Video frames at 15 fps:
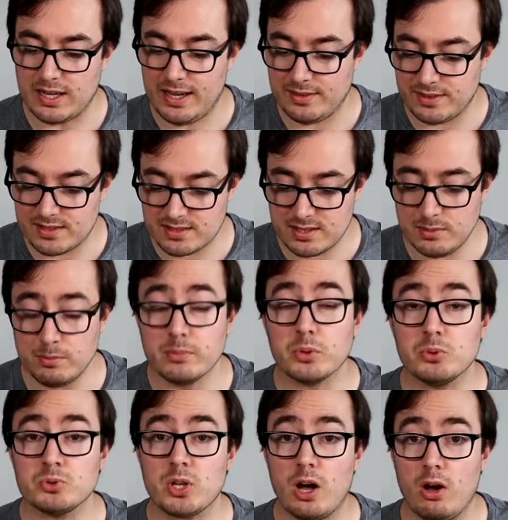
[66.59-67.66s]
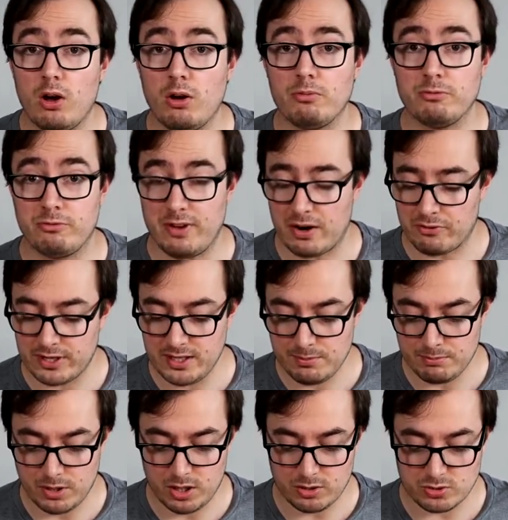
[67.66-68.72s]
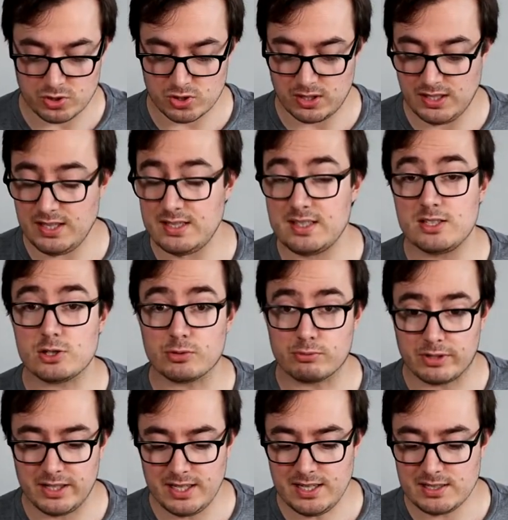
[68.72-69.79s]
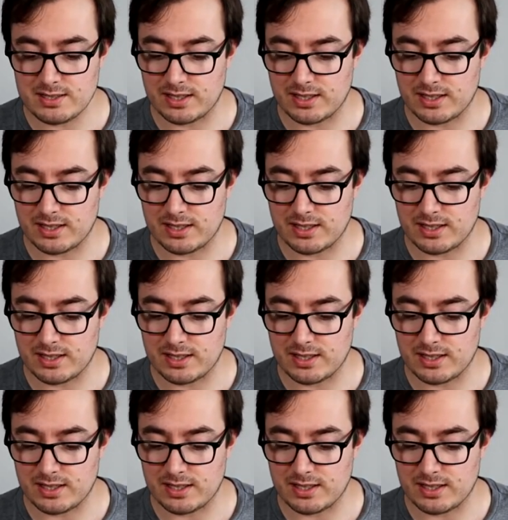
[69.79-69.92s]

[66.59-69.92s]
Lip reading: and the symbols are very much easy to read.